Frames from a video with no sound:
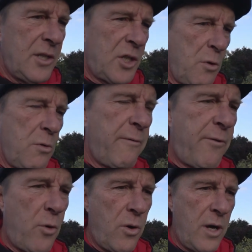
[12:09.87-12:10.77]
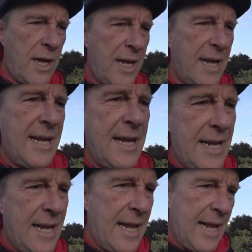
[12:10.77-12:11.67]
2 or 4,
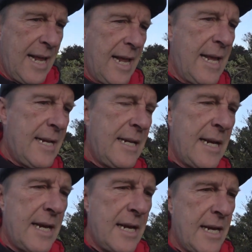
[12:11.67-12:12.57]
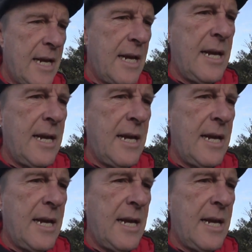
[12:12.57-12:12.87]
and